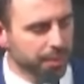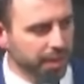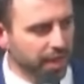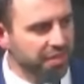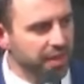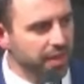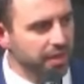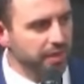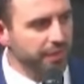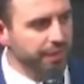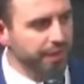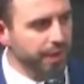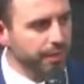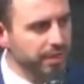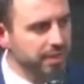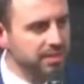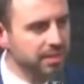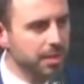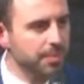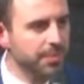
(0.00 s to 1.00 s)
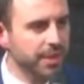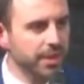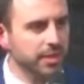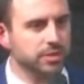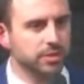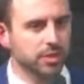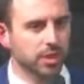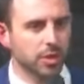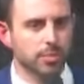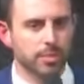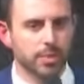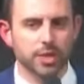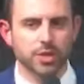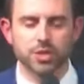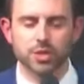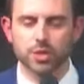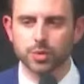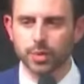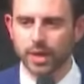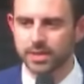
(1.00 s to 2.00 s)
But I think that there is something so
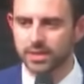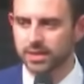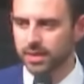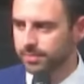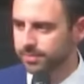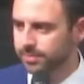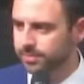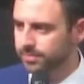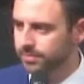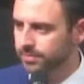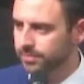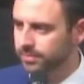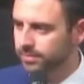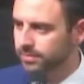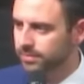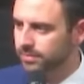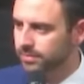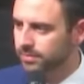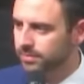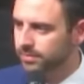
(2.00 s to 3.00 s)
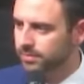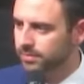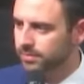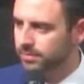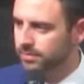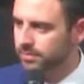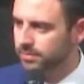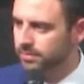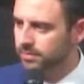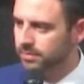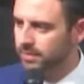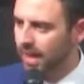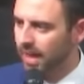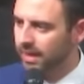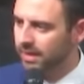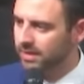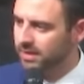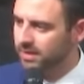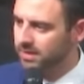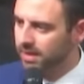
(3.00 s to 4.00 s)
much greater
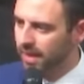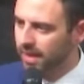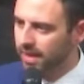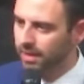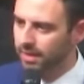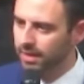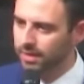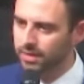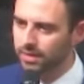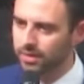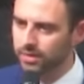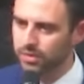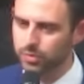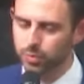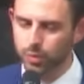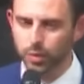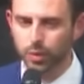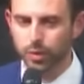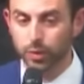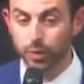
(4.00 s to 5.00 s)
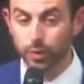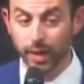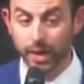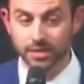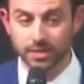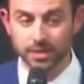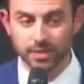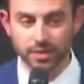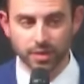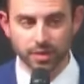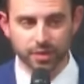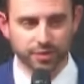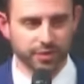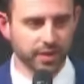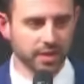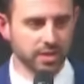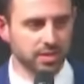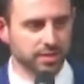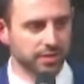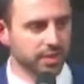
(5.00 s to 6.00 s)
at stake in this war, greater than the
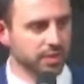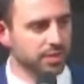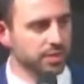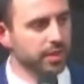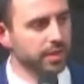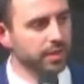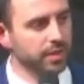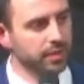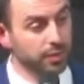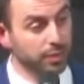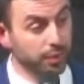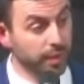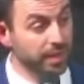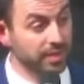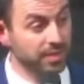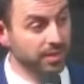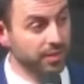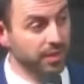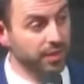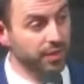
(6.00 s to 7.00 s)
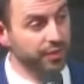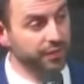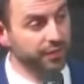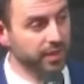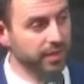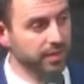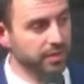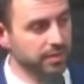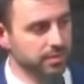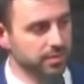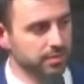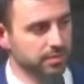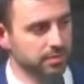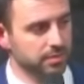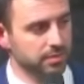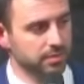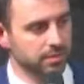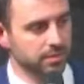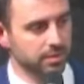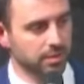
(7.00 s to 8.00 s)
fate of Israel, greater than the fate
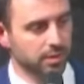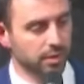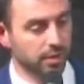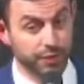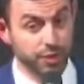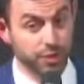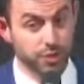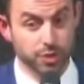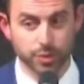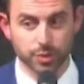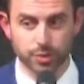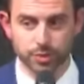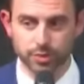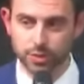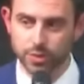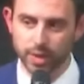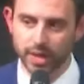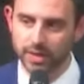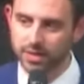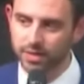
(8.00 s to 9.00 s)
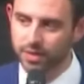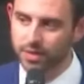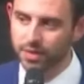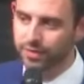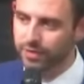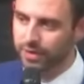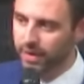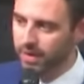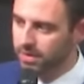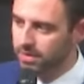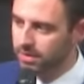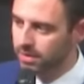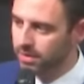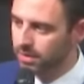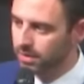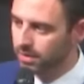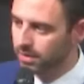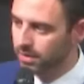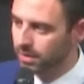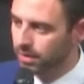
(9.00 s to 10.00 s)
of the Jews, greater than the fate
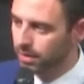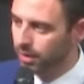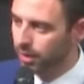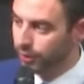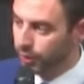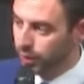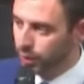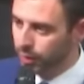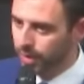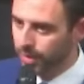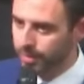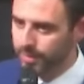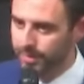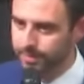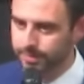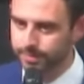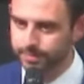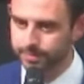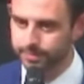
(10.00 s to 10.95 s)
of Europe.